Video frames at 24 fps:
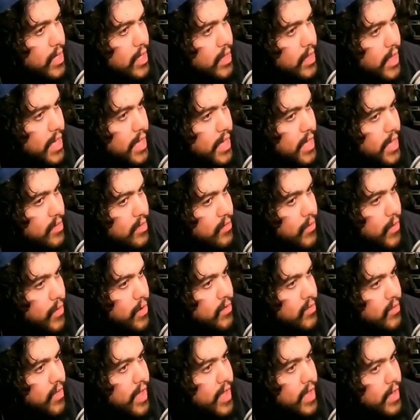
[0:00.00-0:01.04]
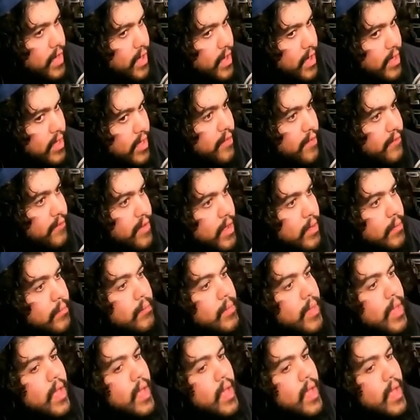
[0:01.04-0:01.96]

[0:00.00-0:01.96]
Like as far as like giving him,